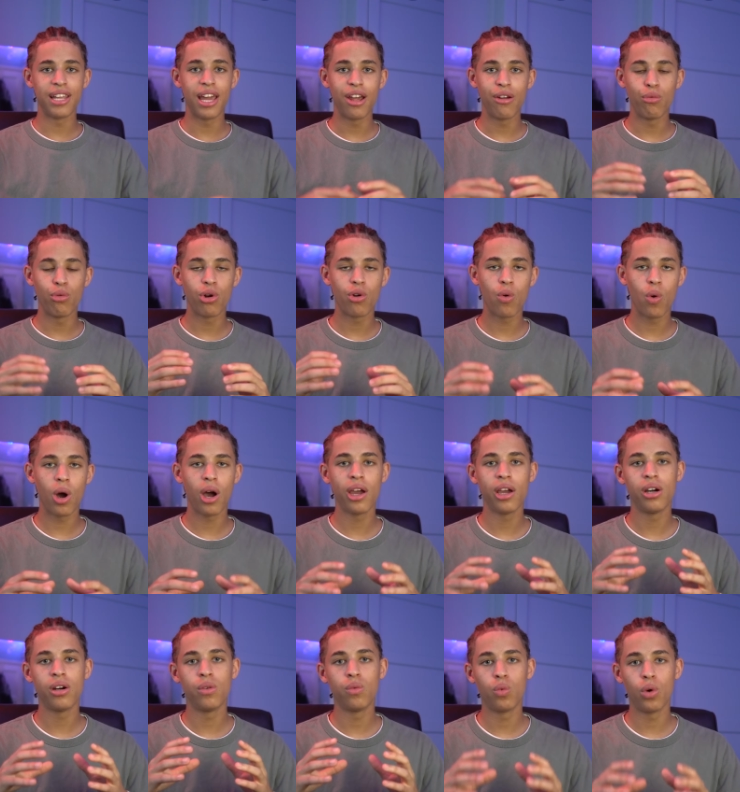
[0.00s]
They
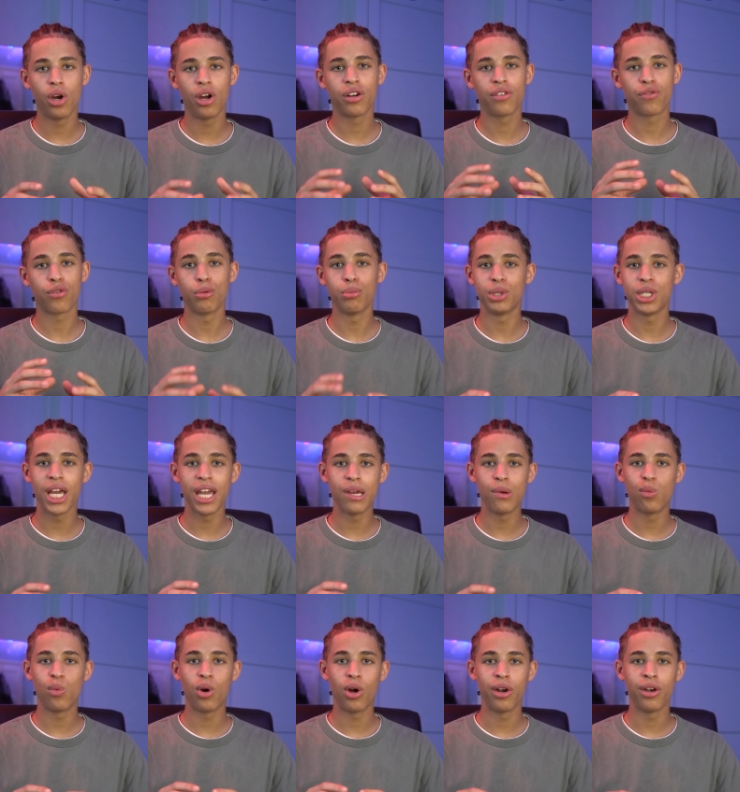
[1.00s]
require work from
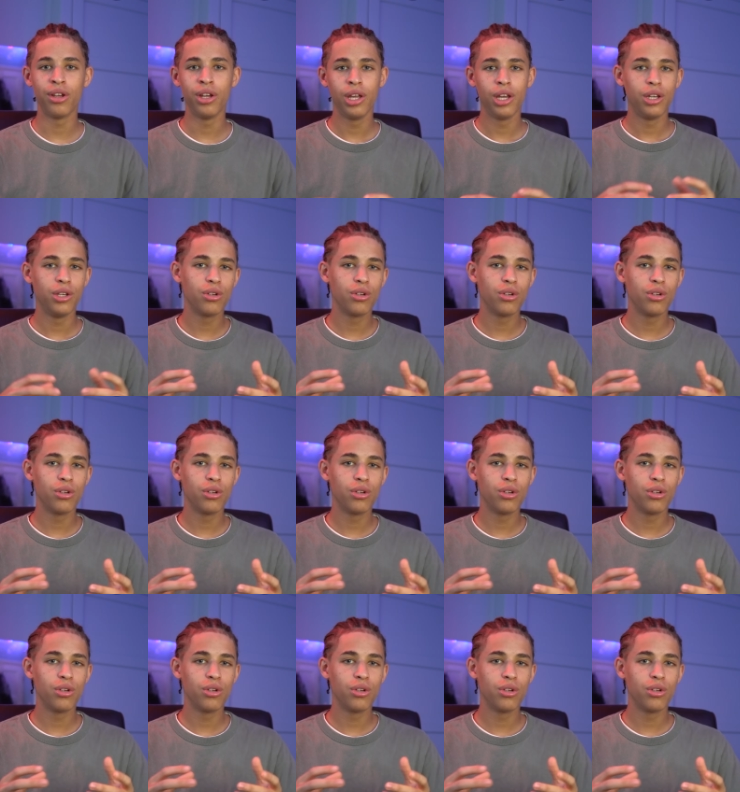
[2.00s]
day one.